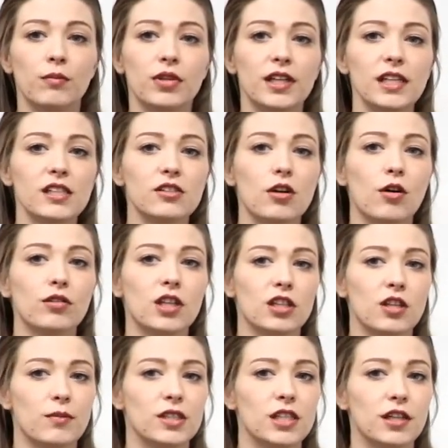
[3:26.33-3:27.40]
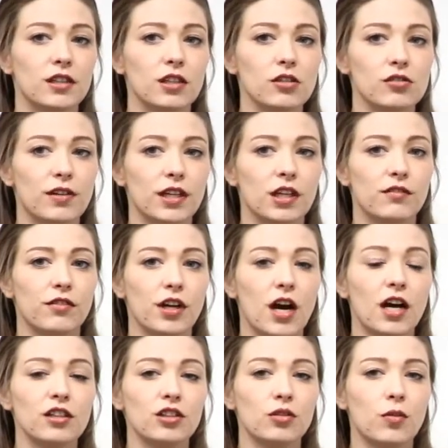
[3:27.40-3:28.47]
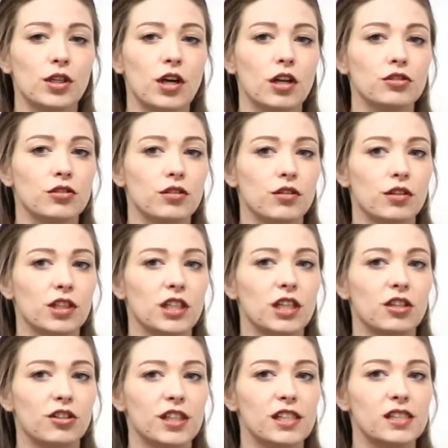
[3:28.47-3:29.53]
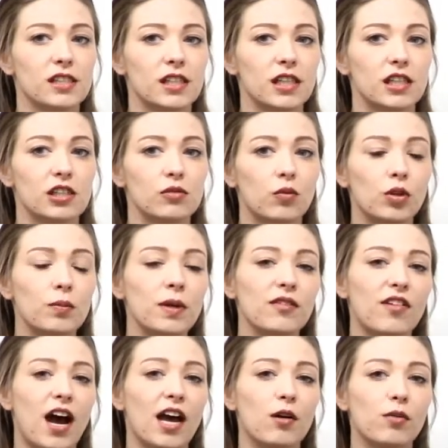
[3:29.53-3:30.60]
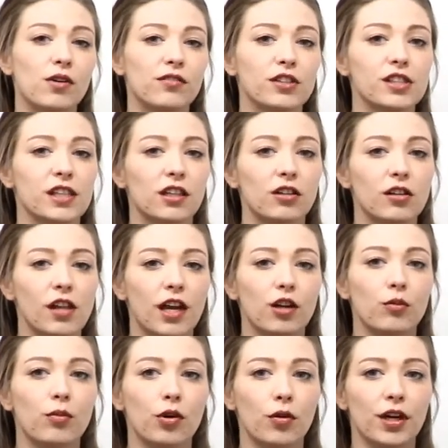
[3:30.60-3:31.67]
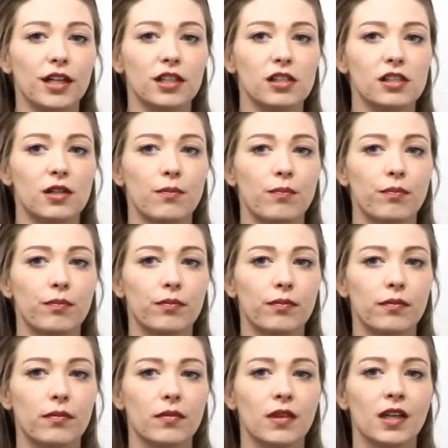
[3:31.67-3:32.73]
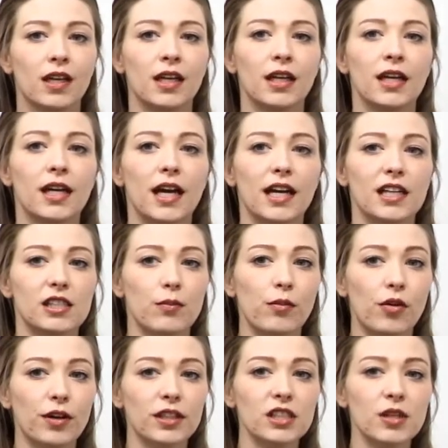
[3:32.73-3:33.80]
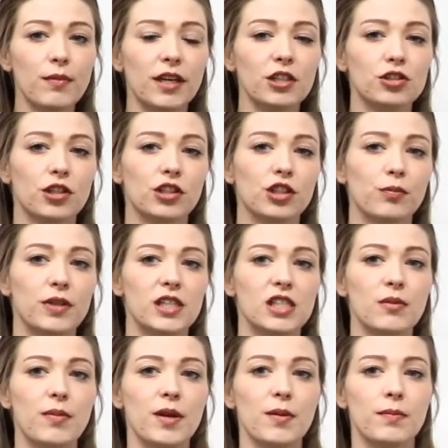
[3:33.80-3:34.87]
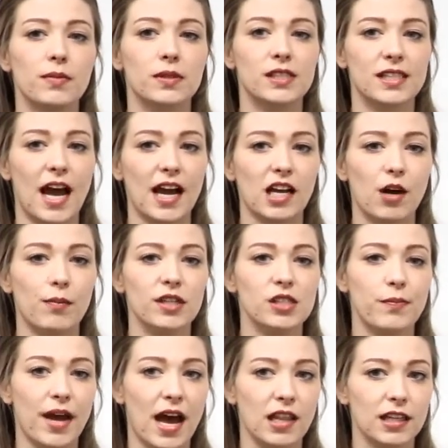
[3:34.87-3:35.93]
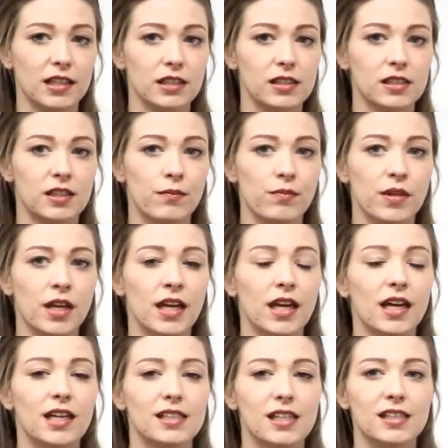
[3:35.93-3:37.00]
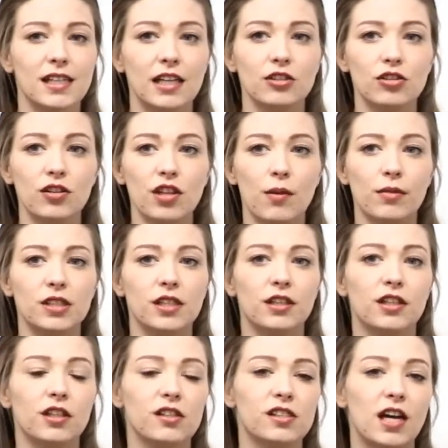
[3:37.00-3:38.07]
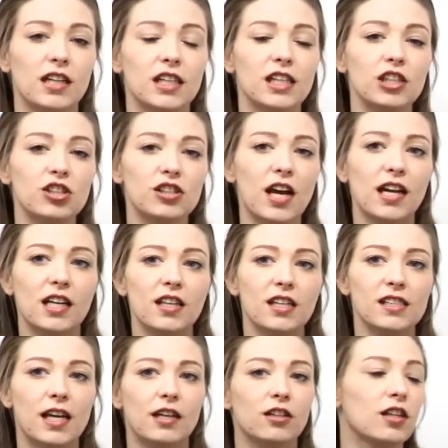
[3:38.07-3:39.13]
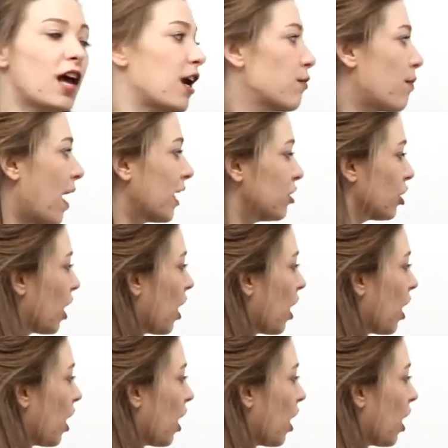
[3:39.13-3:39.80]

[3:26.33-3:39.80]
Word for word: Please note that the materials rated for under 130 degrees C's would be viable for single layer boards. It is important to make sure your PCB stack-up is balanced. It is essential that materials on each side of the center line match